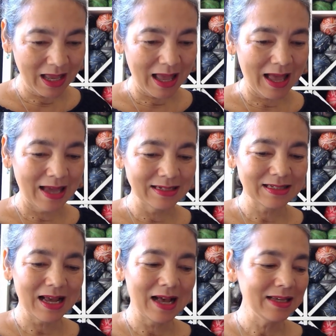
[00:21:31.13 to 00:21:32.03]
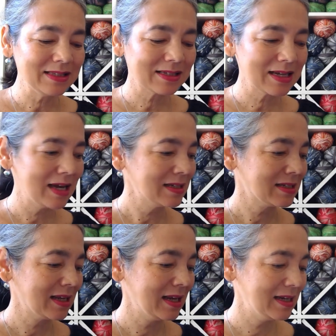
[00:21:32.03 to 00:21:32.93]
And I
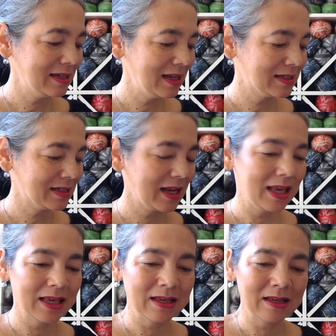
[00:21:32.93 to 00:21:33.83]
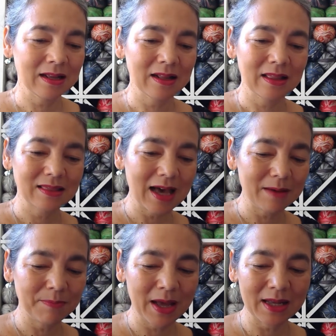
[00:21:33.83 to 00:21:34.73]
started knitting
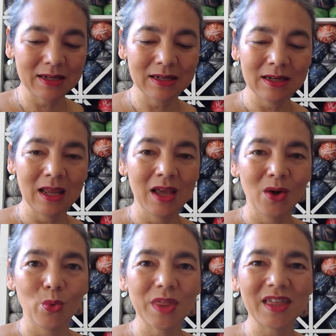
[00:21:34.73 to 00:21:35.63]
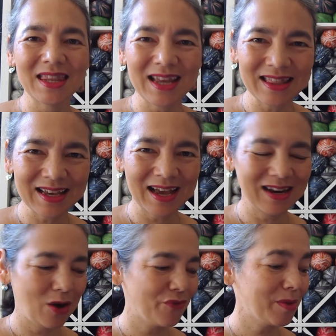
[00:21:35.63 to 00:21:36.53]
that pattern with another
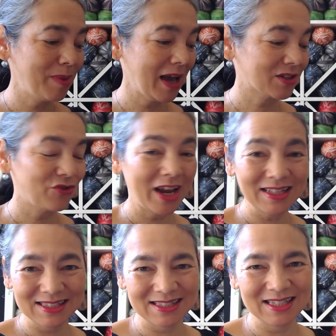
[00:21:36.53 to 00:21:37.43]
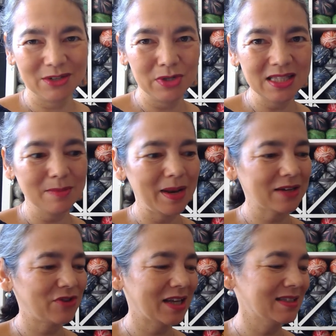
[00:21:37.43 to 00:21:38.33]
color of the Black Dragon series. The
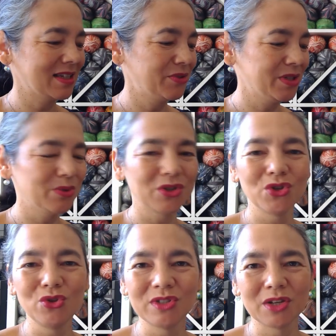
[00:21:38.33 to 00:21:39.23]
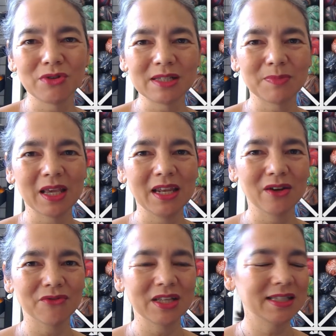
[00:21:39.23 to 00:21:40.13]
Black Dragon series was a new series beginning
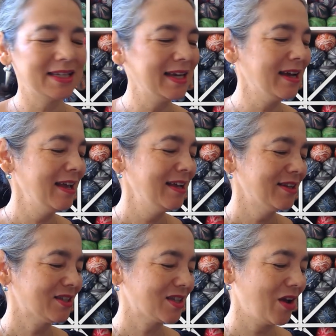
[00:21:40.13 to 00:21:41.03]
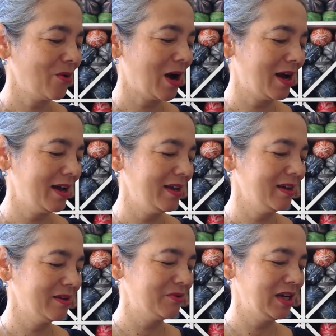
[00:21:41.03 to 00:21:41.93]
of this year, so
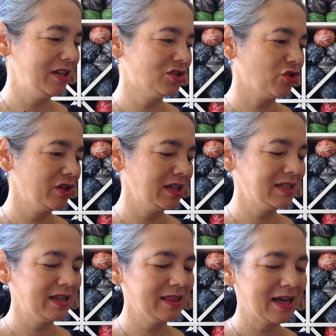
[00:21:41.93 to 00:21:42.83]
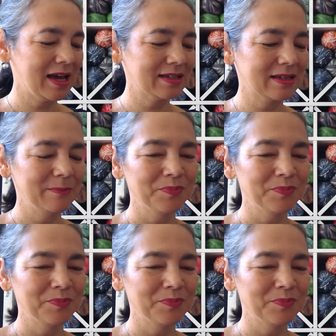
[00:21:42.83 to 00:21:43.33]
I really enjoyed knitting that.